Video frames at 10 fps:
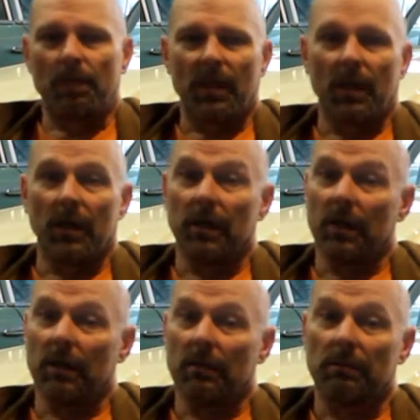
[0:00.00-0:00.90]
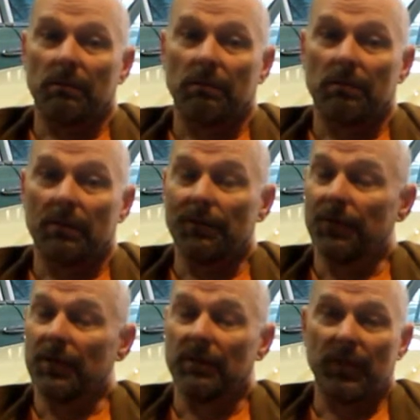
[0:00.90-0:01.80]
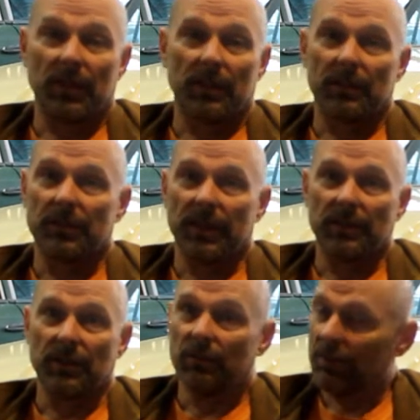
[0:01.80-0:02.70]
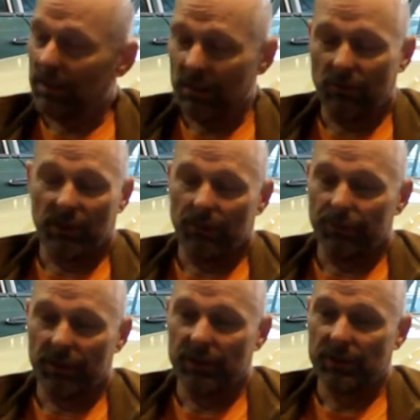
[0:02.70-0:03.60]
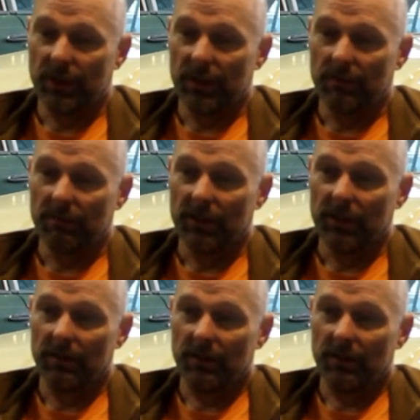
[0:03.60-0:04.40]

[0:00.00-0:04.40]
And if you'd give me another chance, I really would appreciate it, Verde.